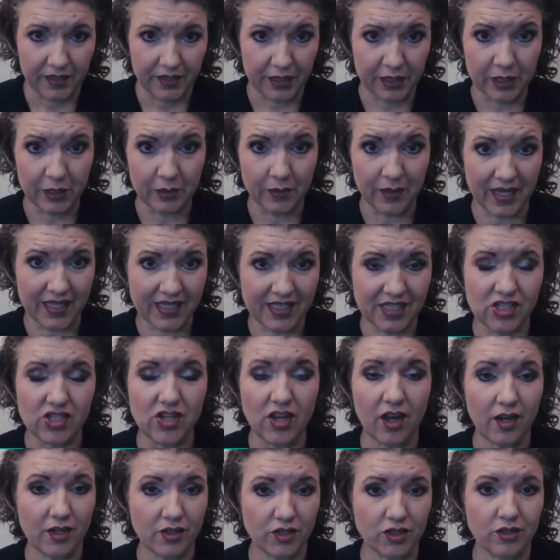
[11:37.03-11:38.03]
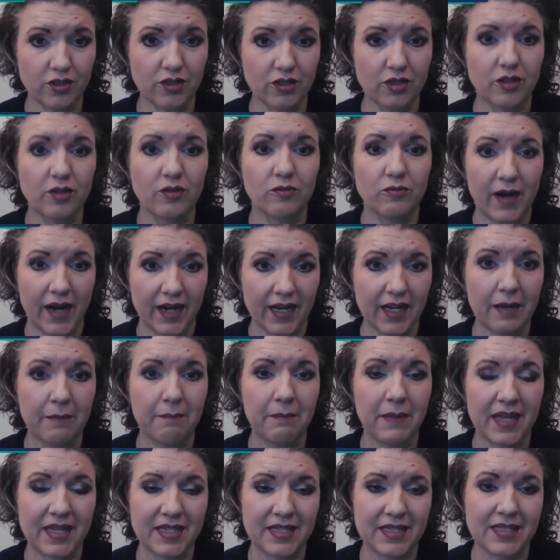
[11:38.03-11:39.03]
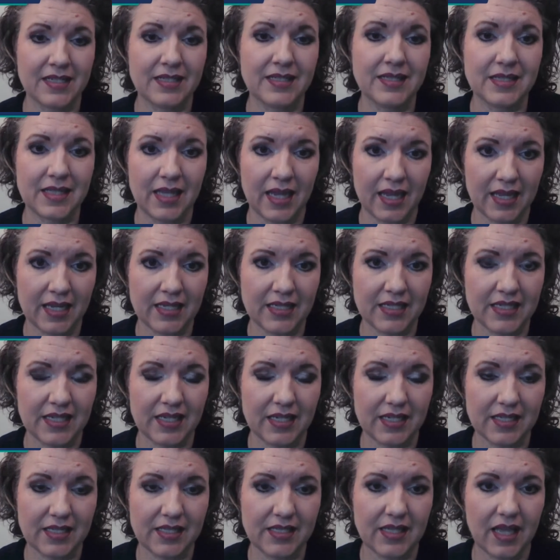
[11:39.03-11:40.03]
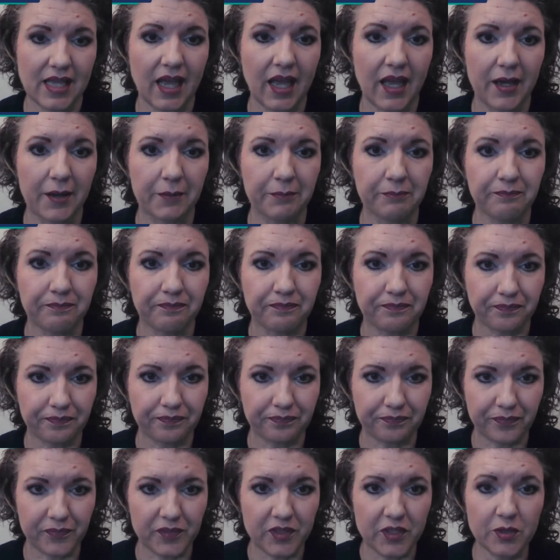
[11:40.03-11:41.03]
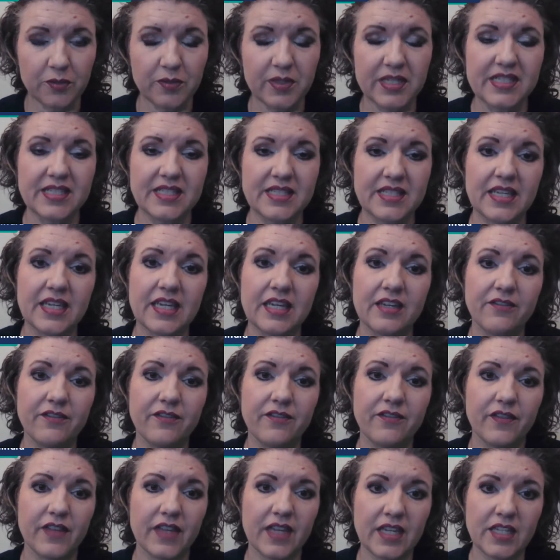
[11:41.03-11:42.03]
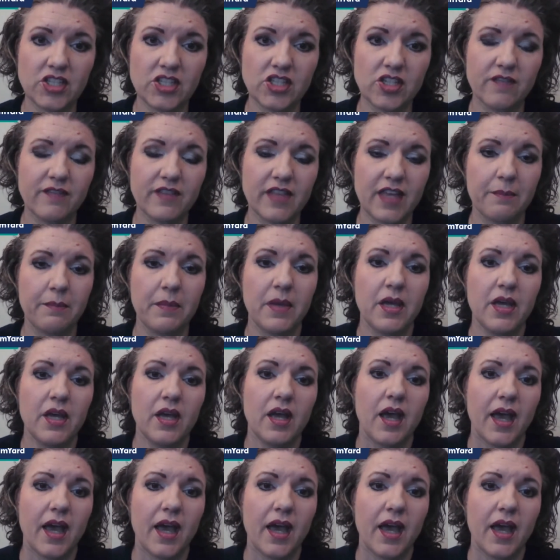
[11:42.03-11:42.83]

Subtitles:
U.S. doctor recommended scientists to receive, each of them,